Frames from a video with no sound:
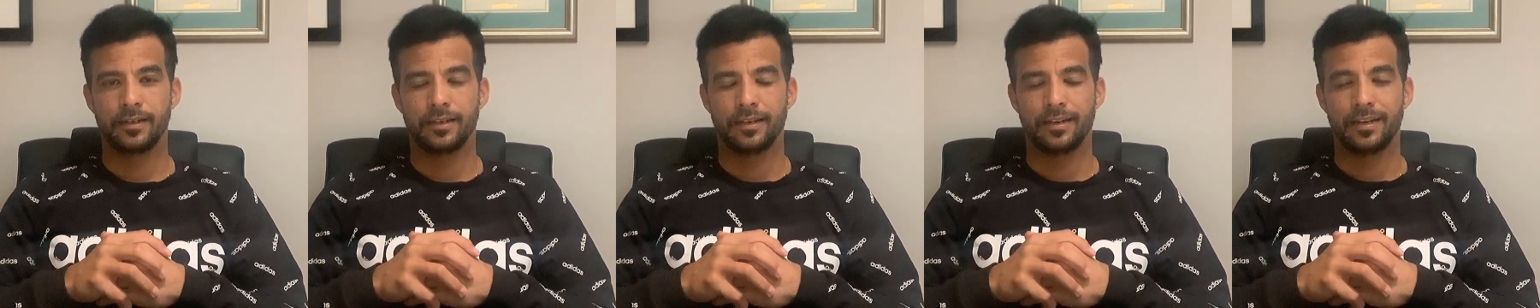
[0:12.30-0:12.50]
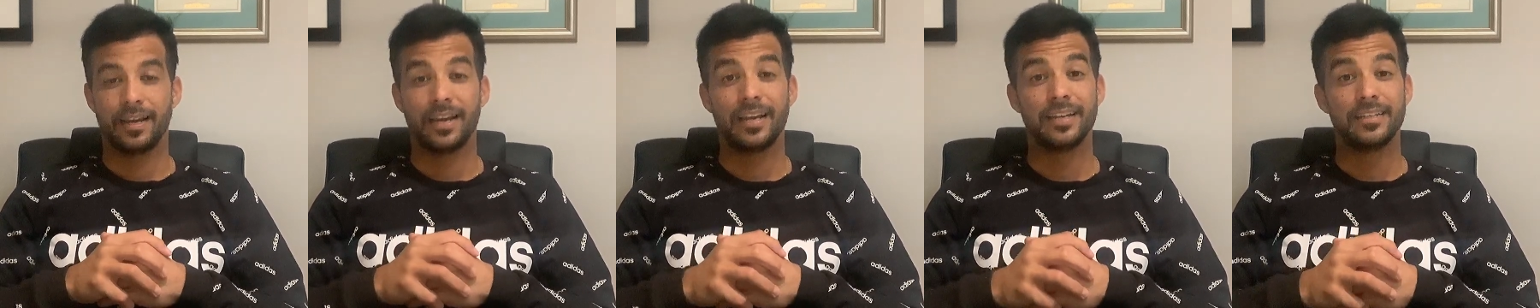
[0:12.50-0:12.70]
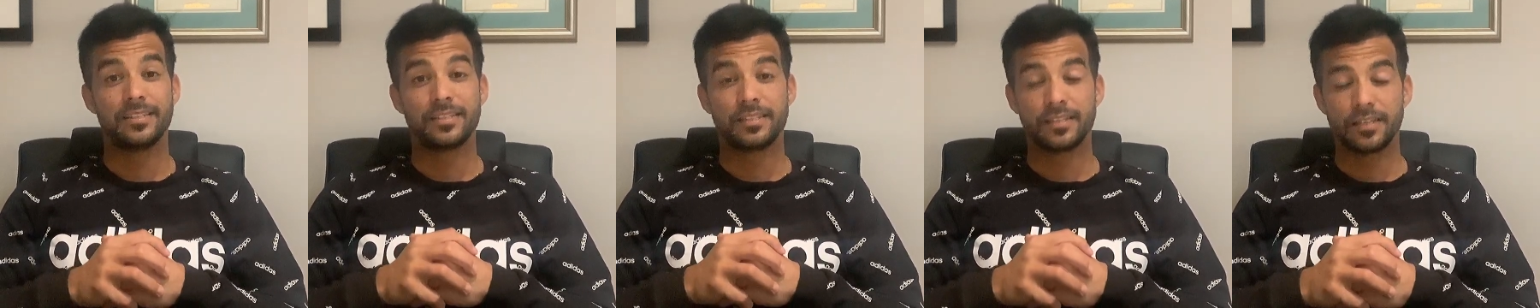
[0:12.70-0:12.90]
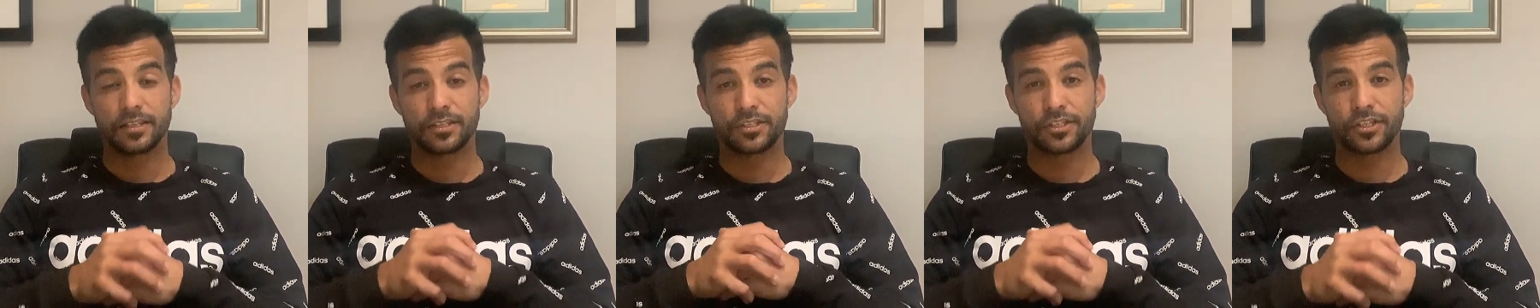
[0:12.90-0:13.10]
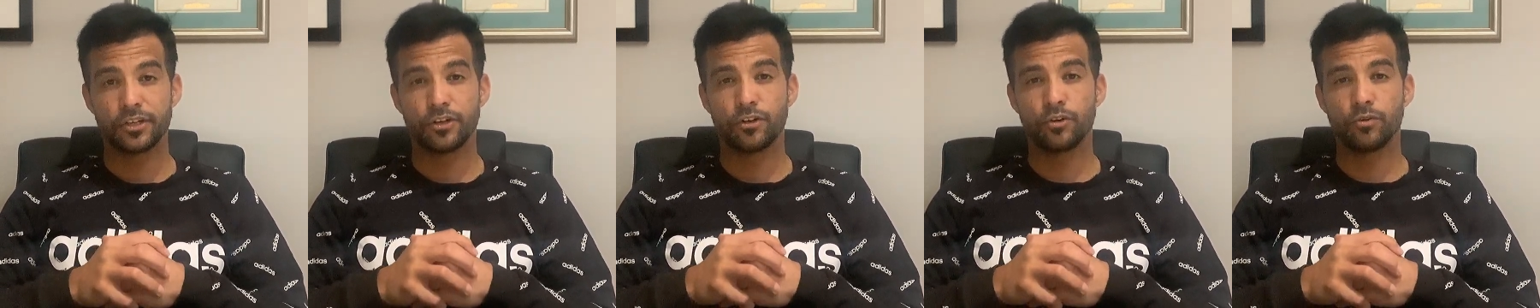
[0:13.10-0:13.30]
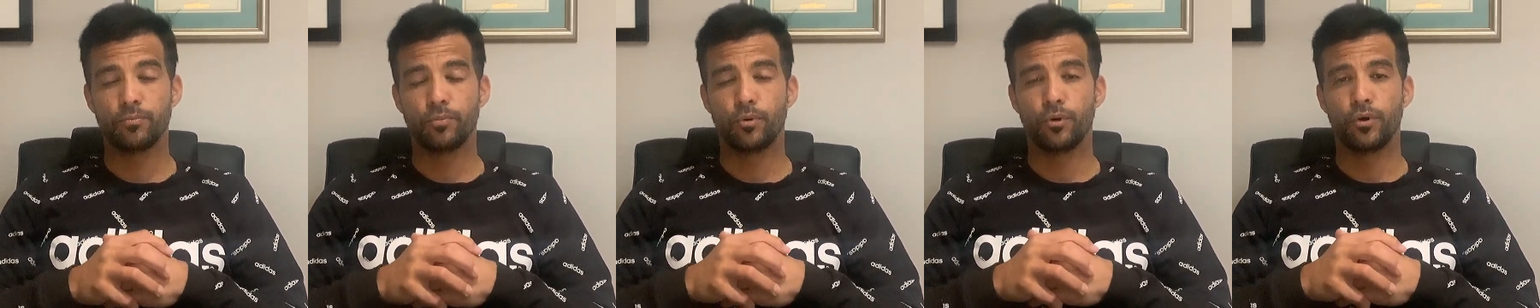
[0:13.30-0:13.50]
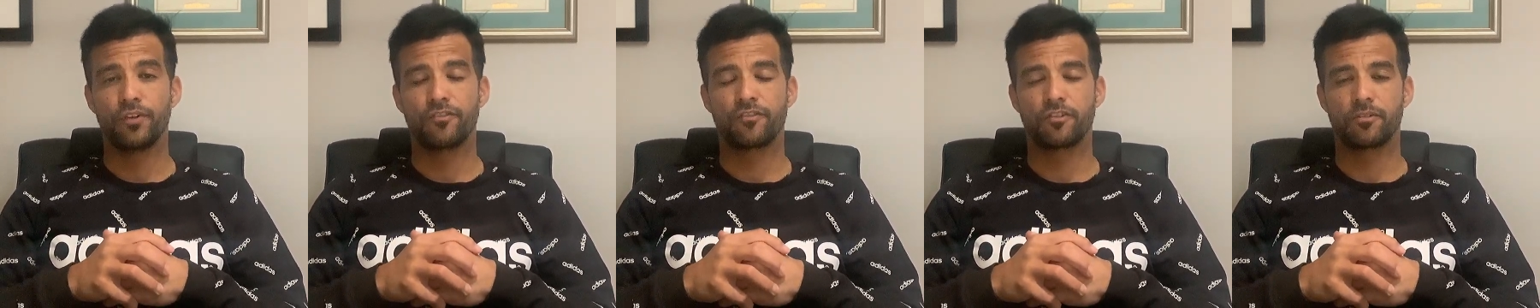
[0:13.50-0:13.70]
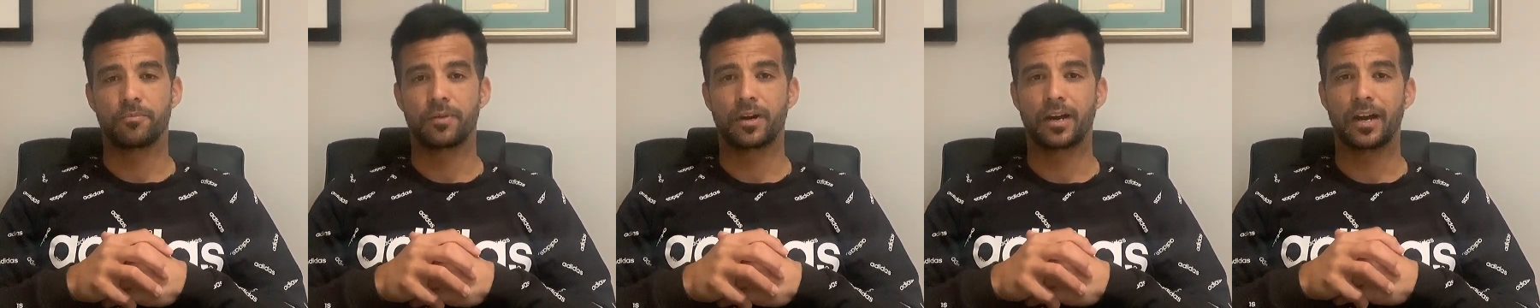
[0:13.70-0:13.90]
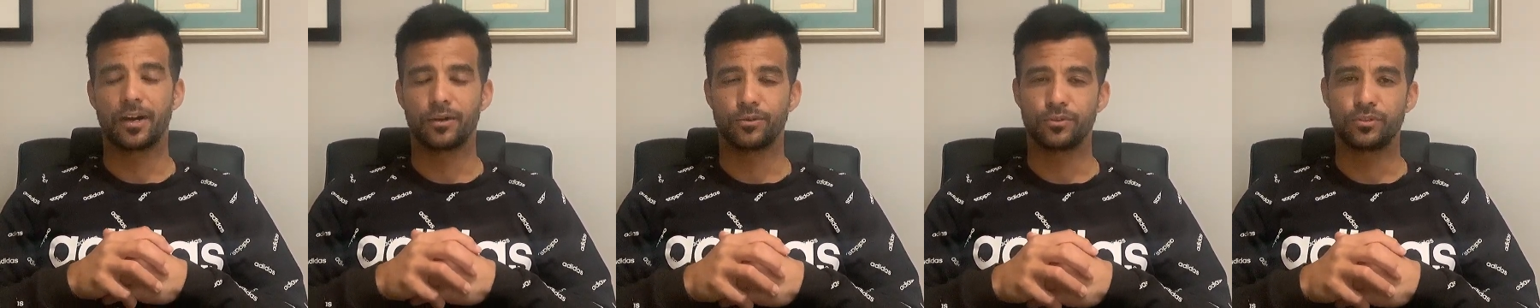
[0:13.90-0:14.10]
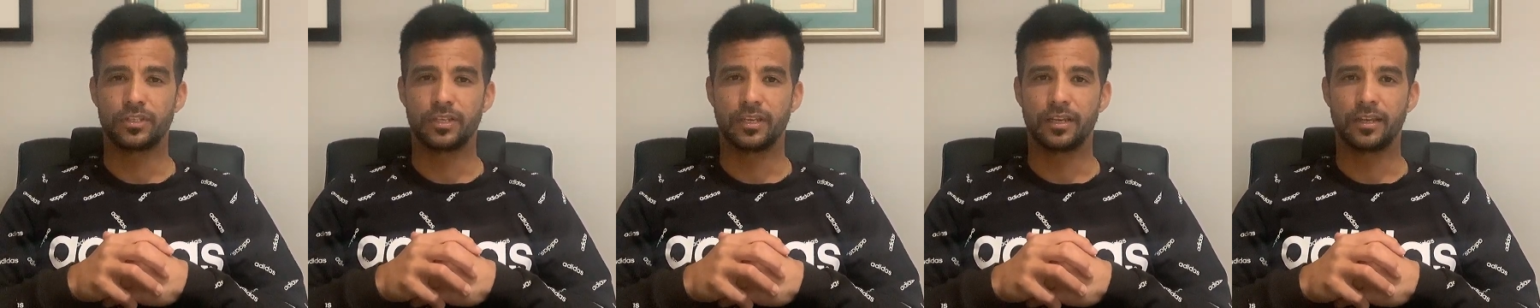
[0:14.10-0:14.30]
A six year old boy from
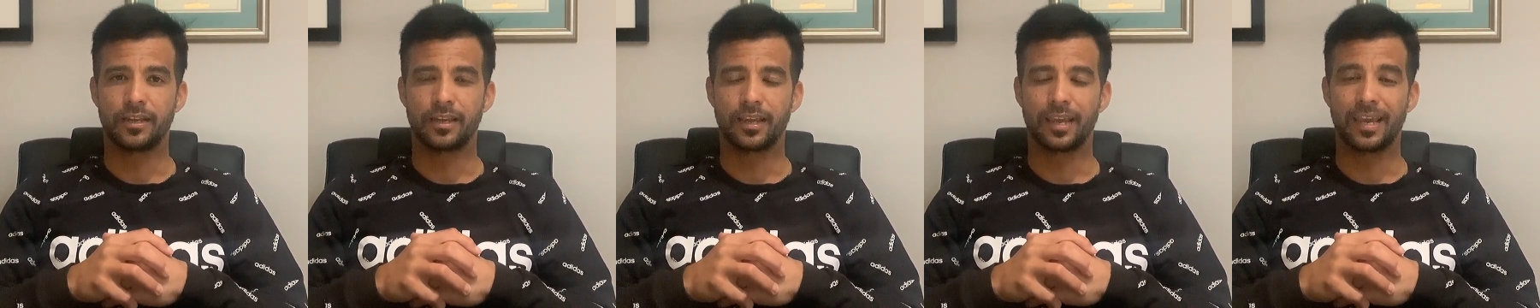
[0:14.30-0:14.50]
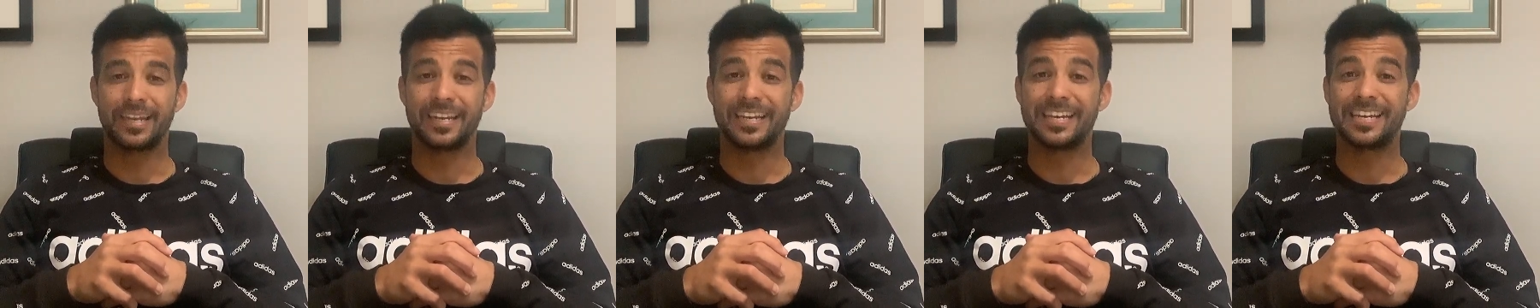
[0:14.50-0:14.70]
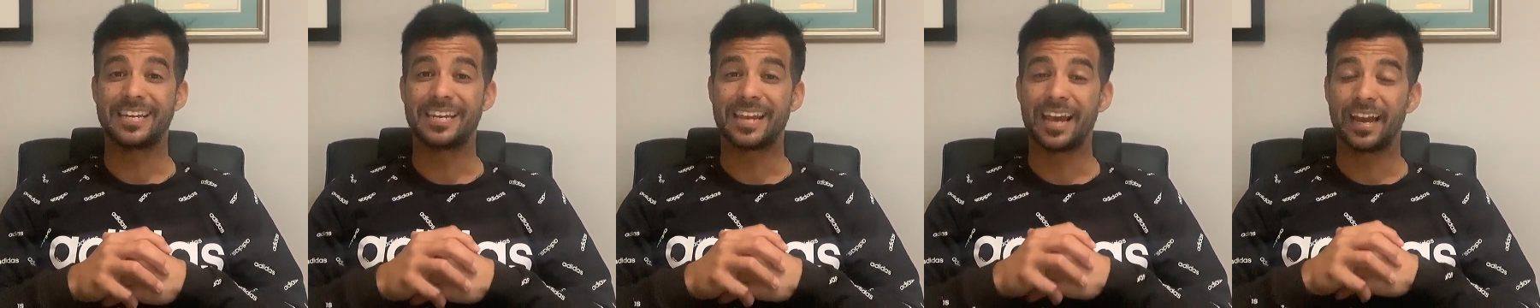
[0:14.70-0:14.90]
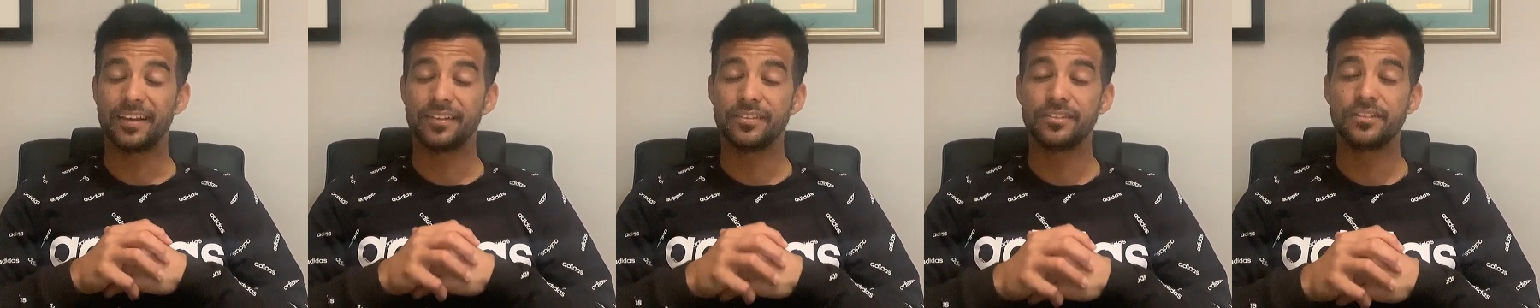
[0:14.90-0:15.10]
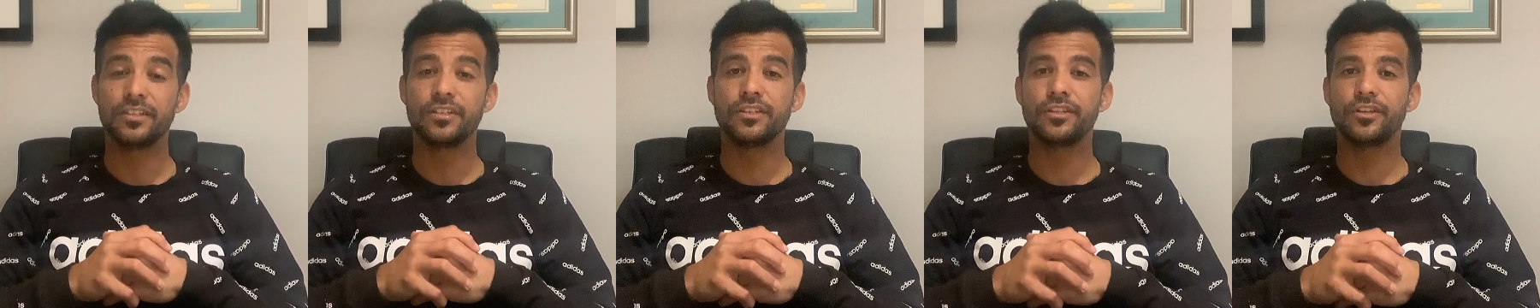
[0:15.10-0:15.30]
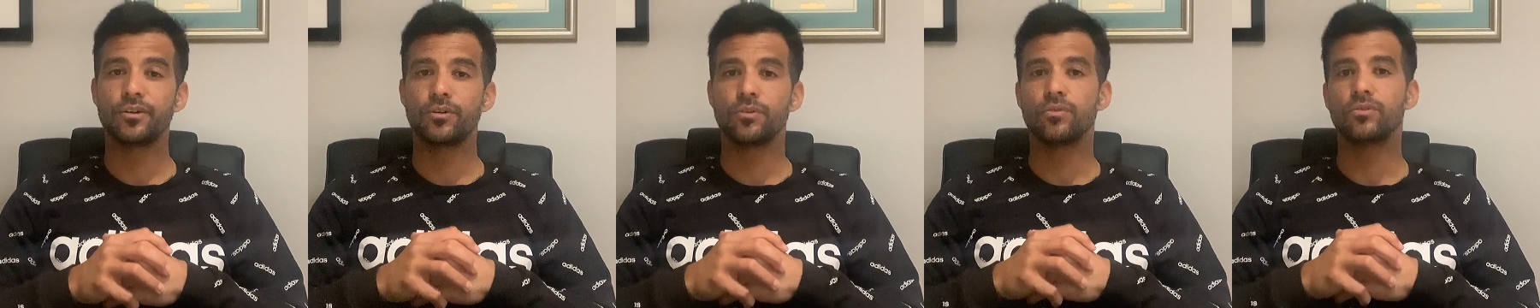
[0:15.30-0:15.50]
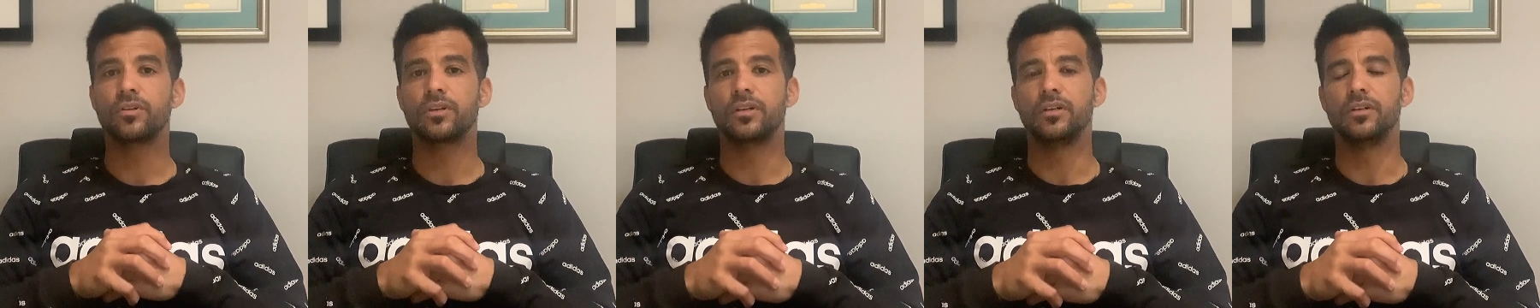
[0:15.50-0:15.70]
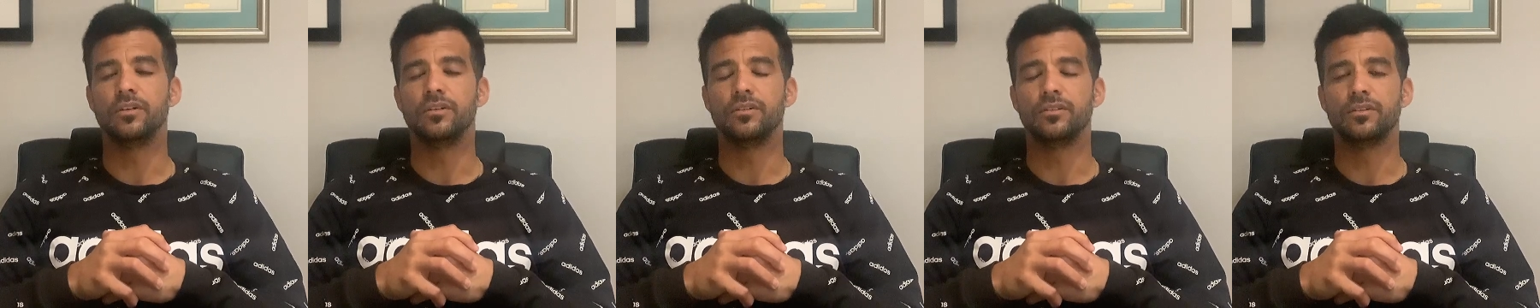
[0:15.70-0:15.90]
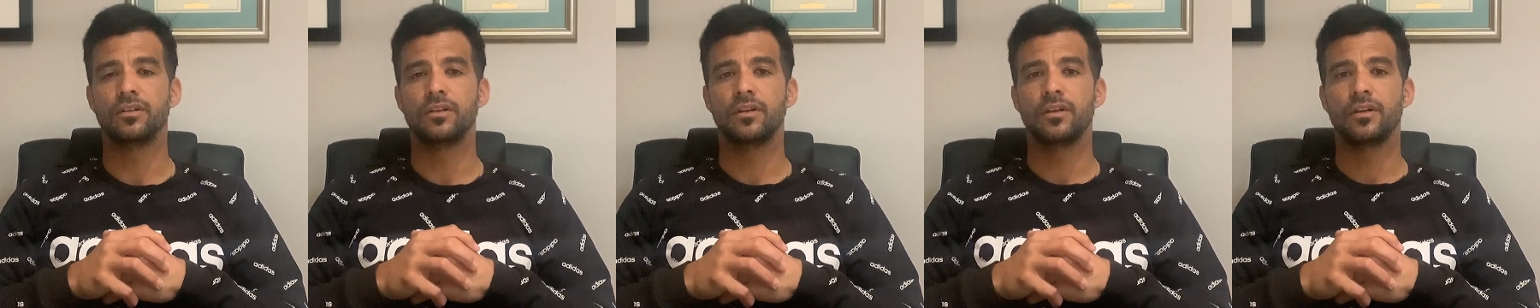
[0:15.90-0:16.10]
Gauteng and a 19 year old girl